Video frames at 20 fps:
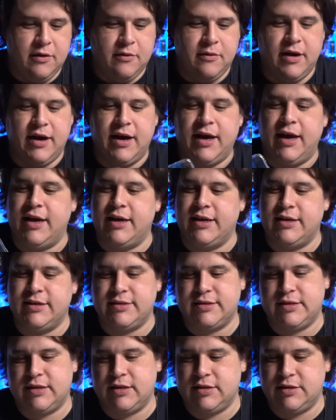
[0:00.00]

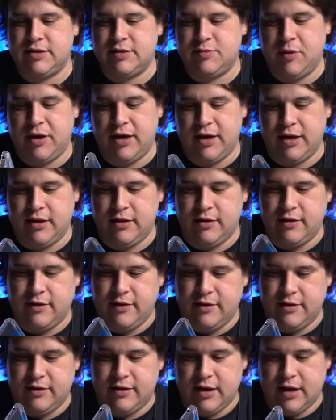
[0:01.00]
whereas Spigen
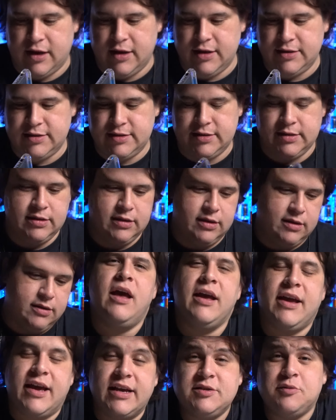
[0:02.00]
does.
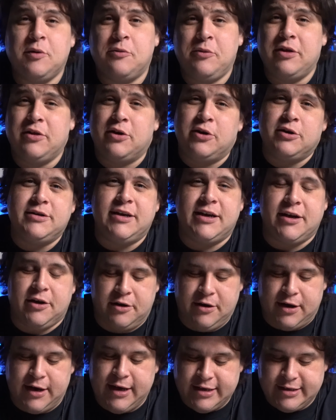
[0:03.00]
I guess what we learned
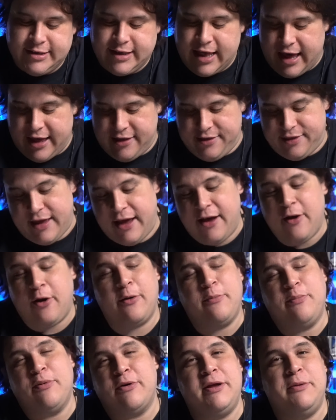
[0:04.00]
here is that they
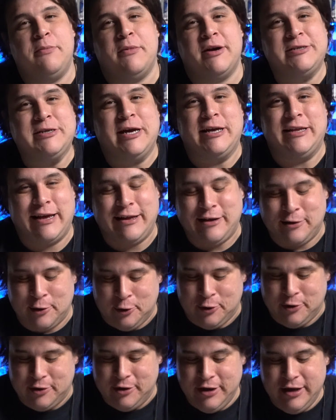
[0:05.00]
are pretty much
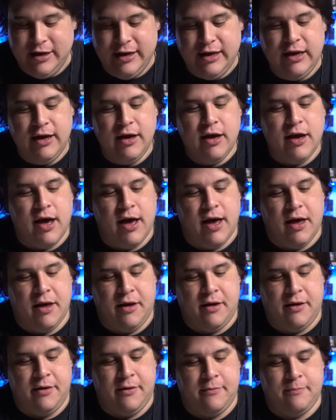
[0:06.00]
identical.
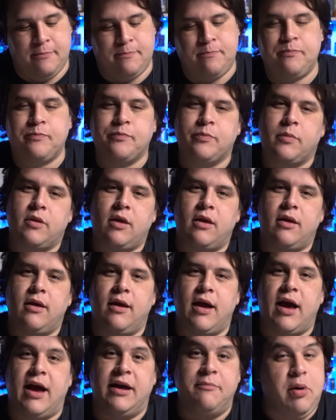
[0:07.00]
Um,
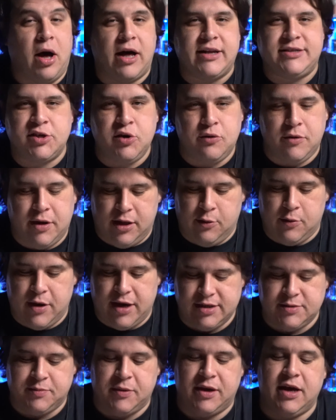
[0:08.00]
I bought two
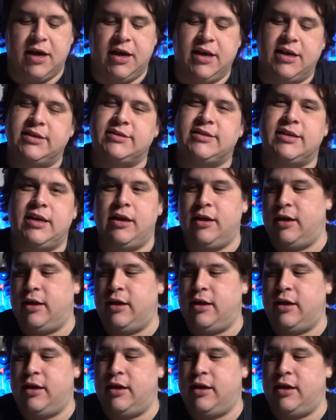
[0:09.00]
anyways because